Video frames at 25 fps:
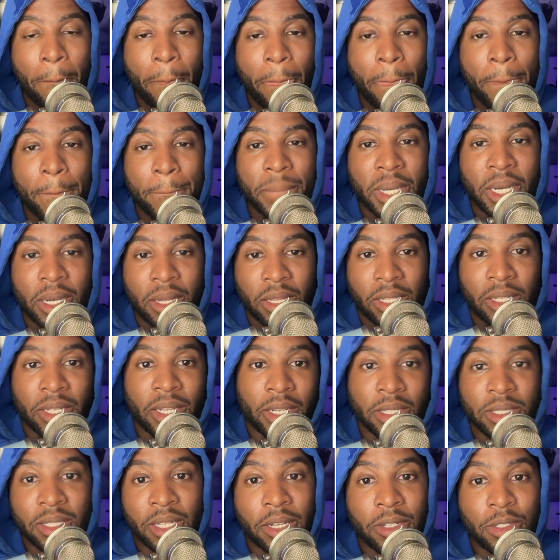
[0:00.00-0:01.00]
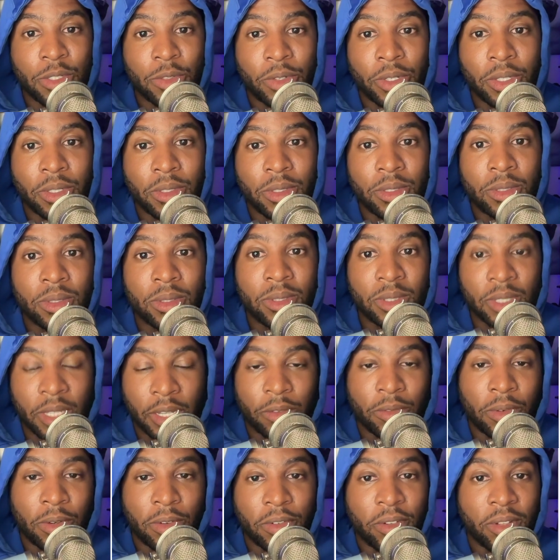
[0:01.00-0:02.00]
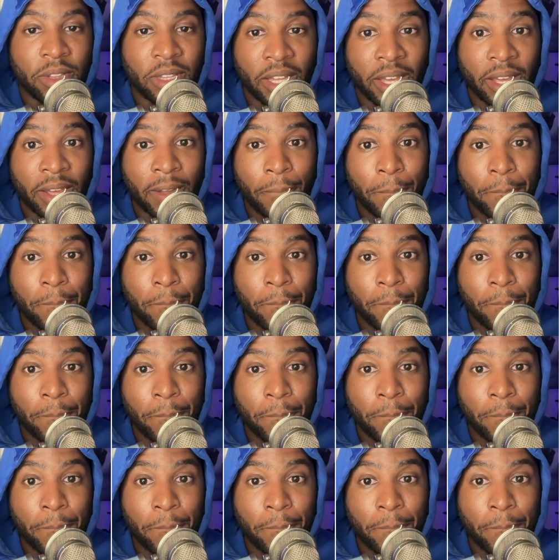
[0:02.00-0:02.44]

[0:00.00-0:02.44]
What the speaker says: the next house first, save up for that,